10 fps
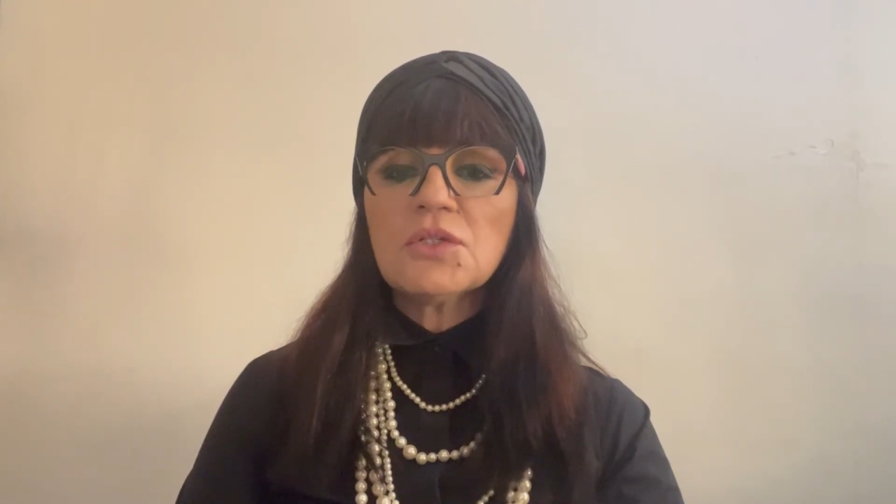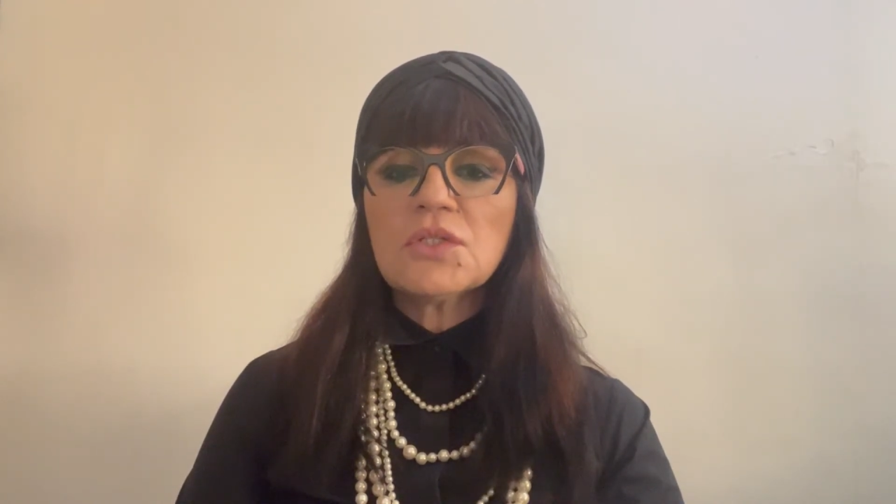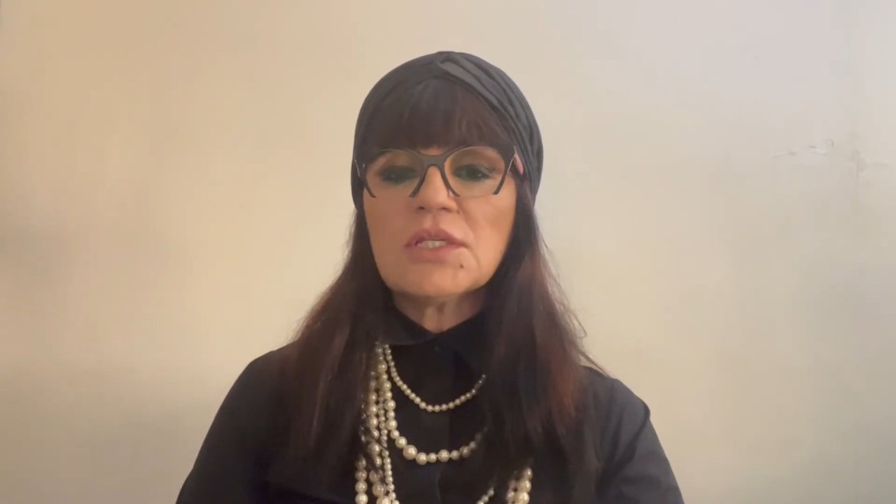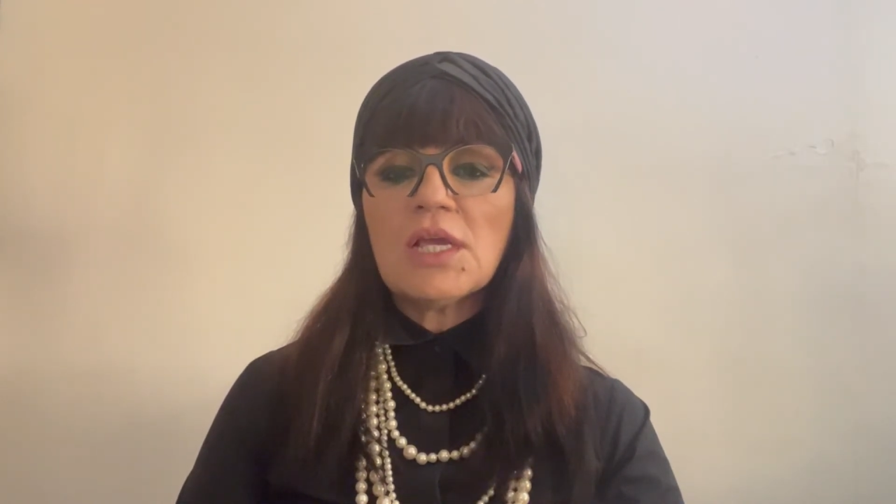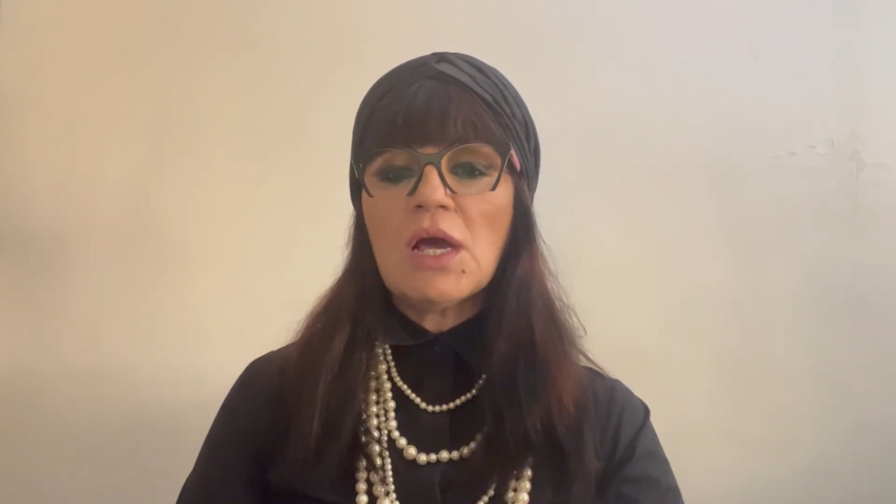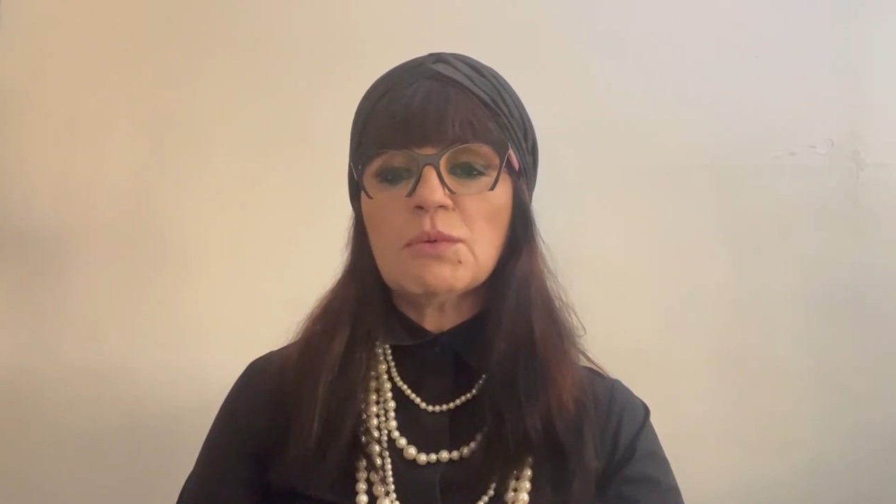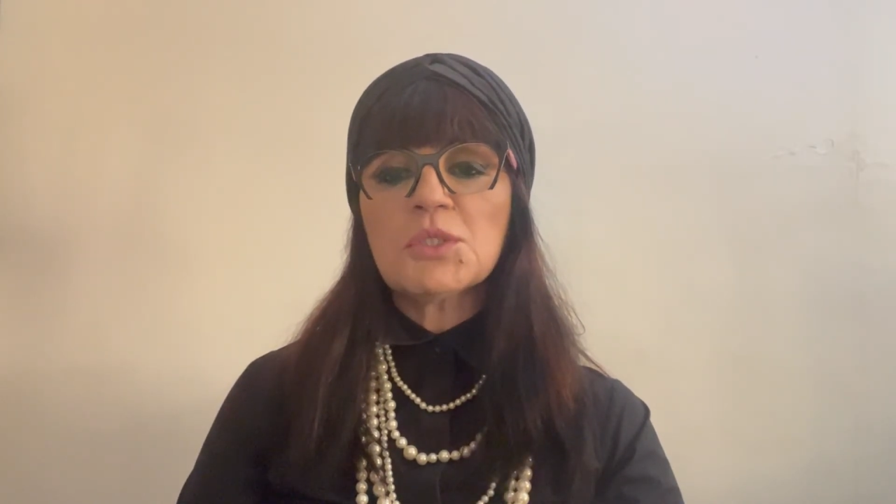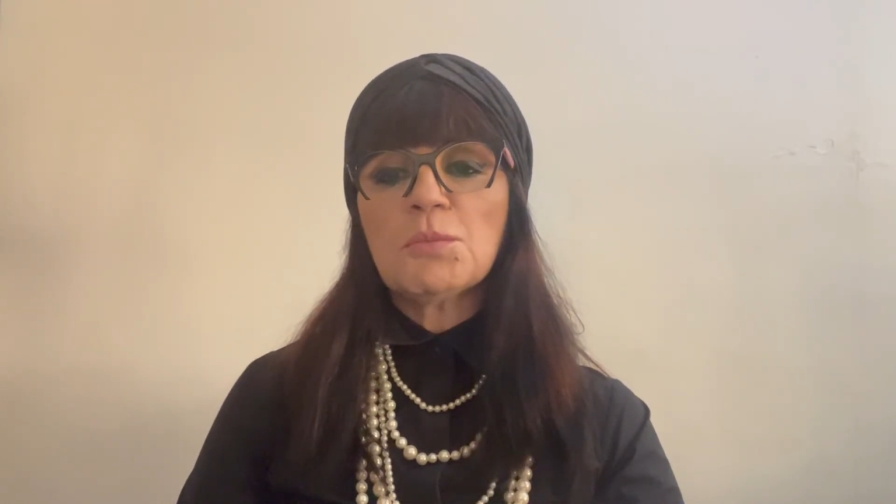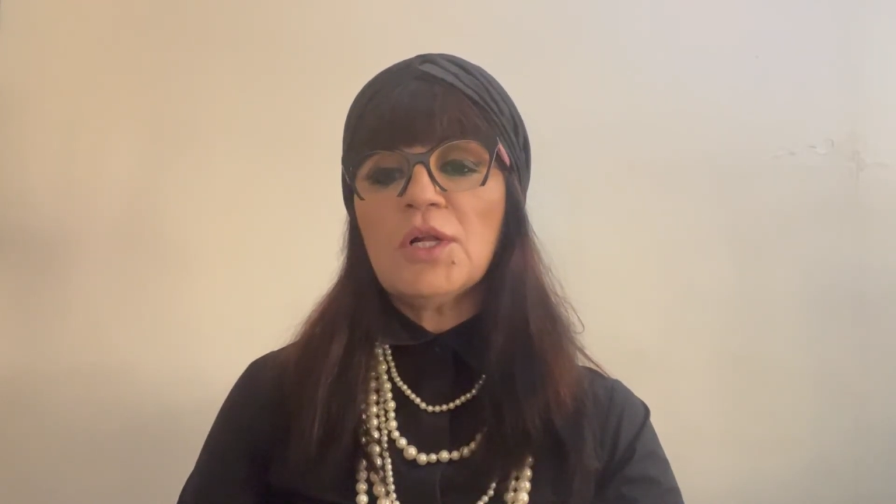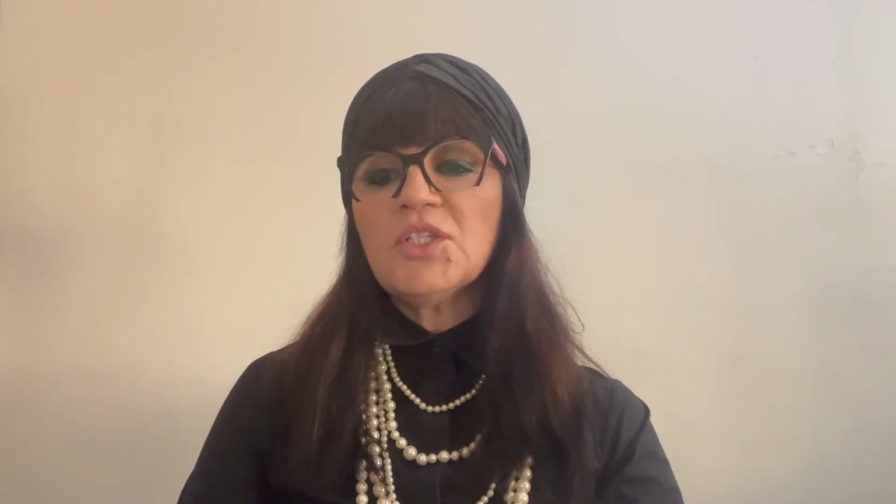to see how a
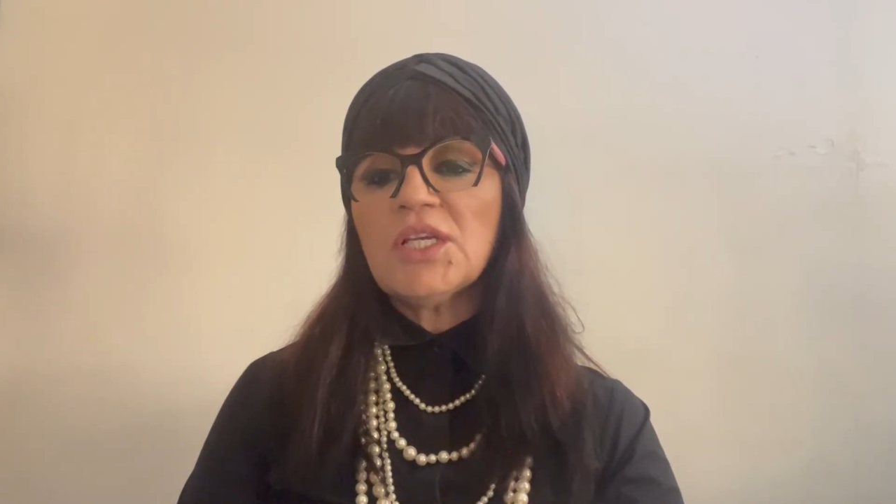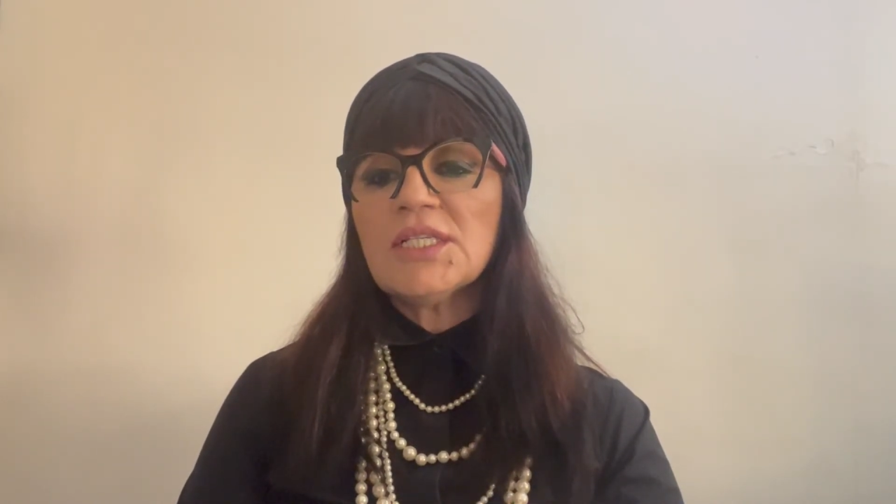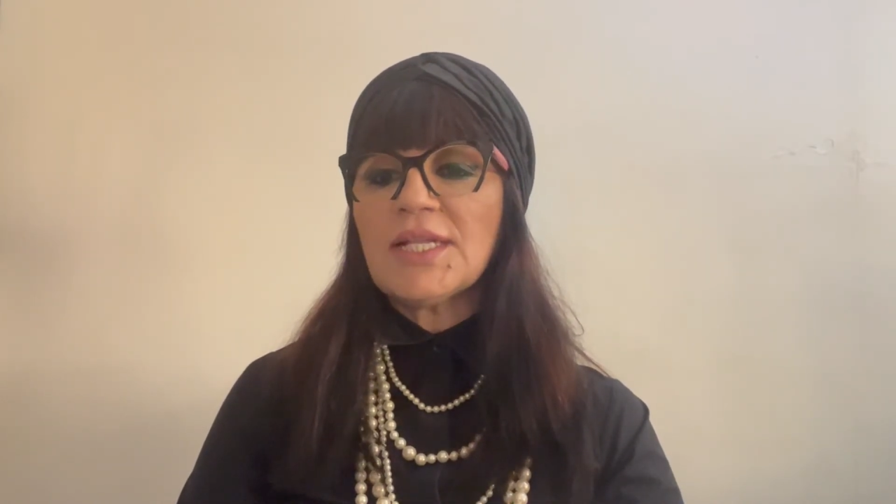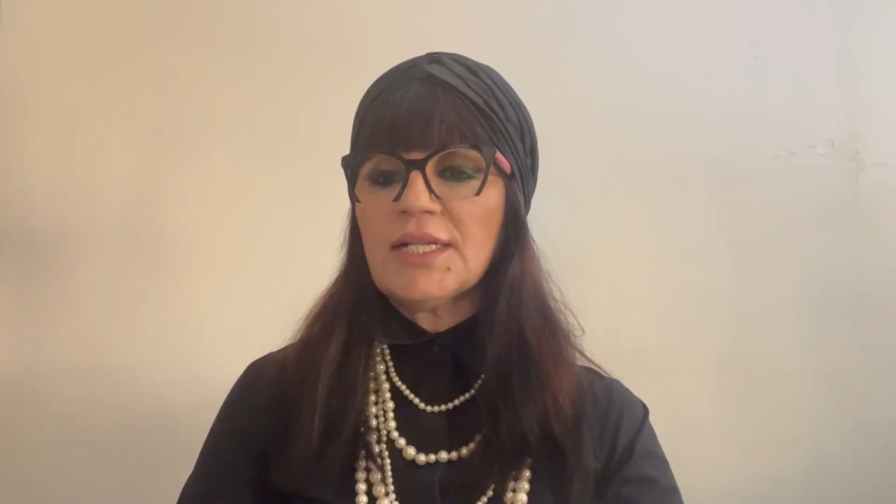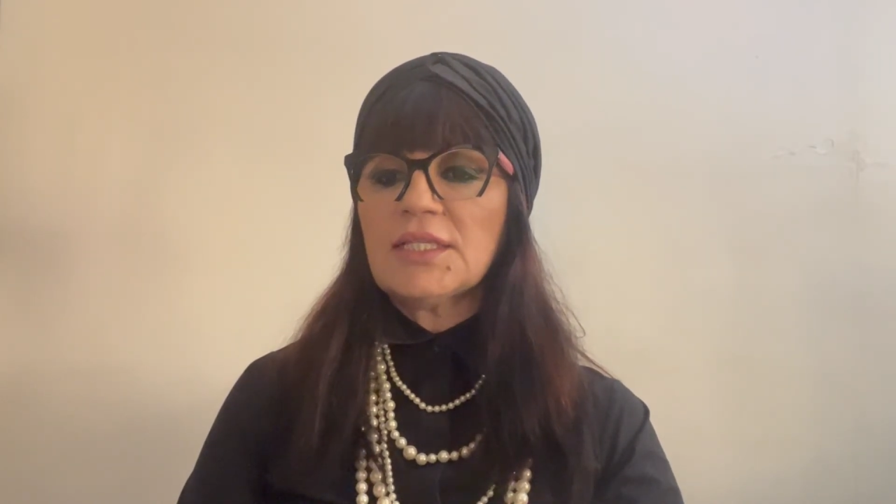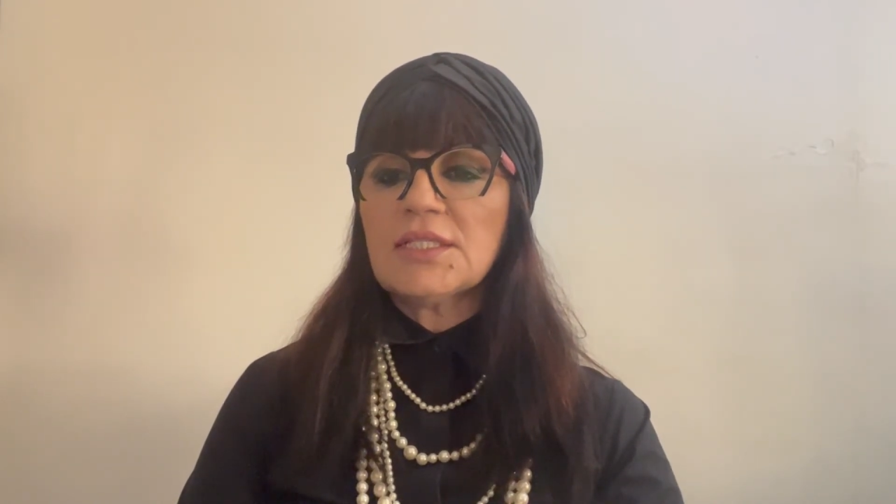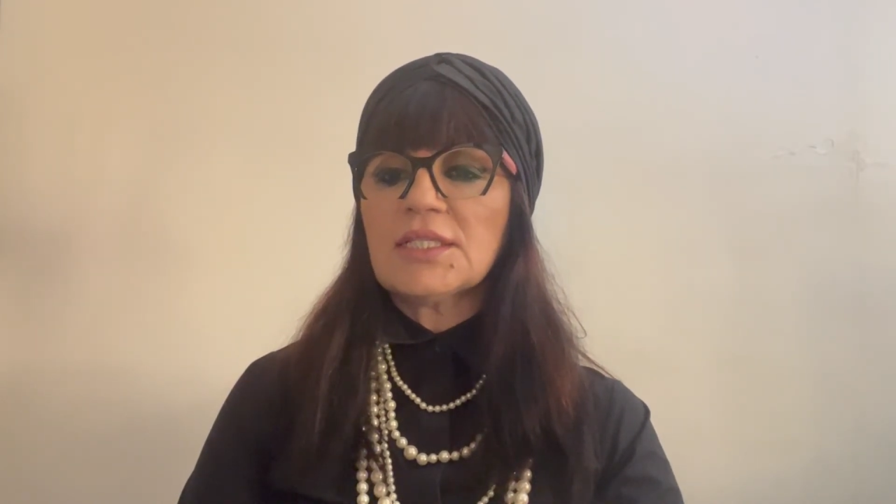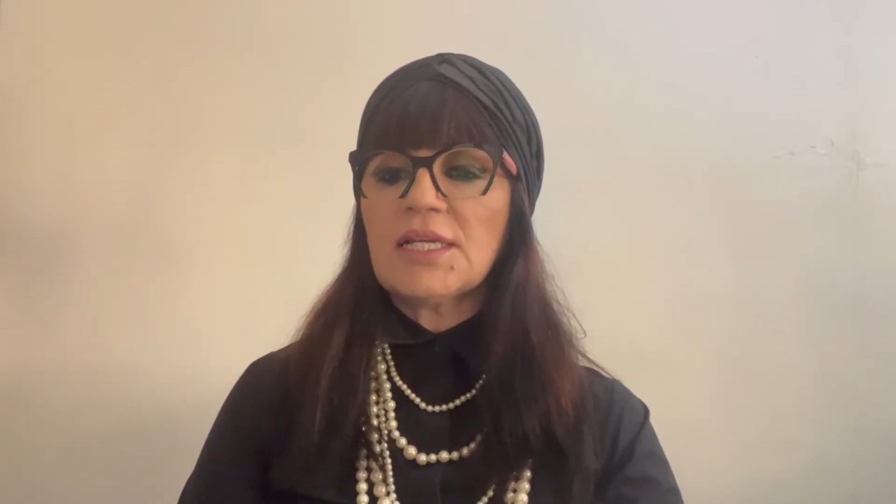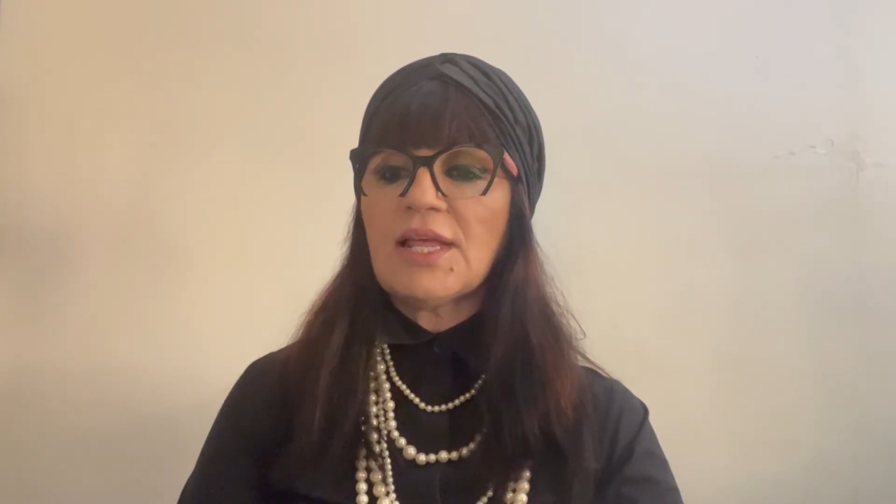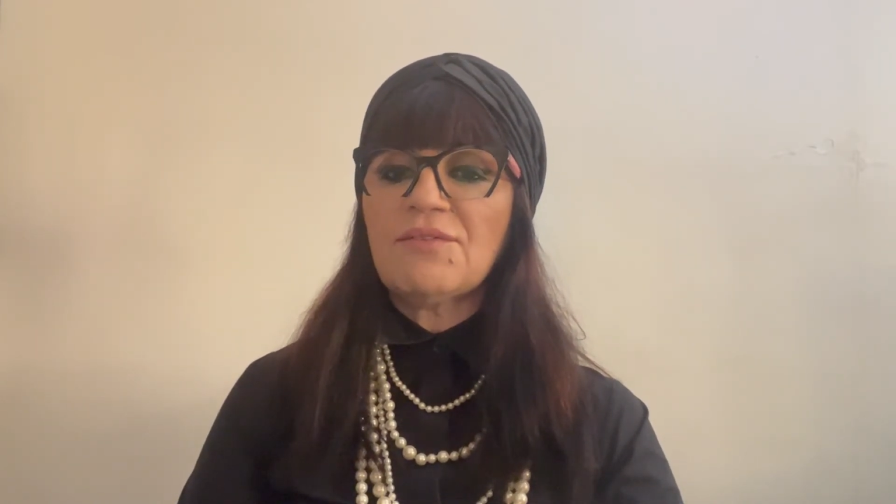small change like this
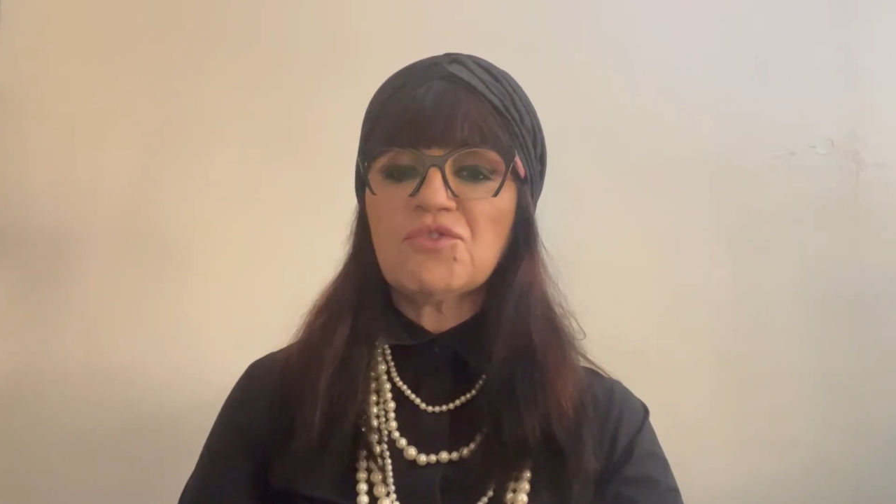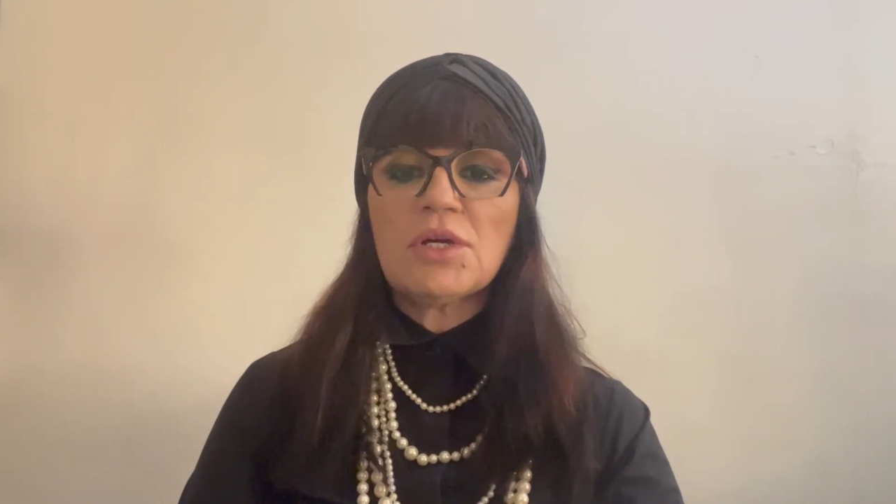can have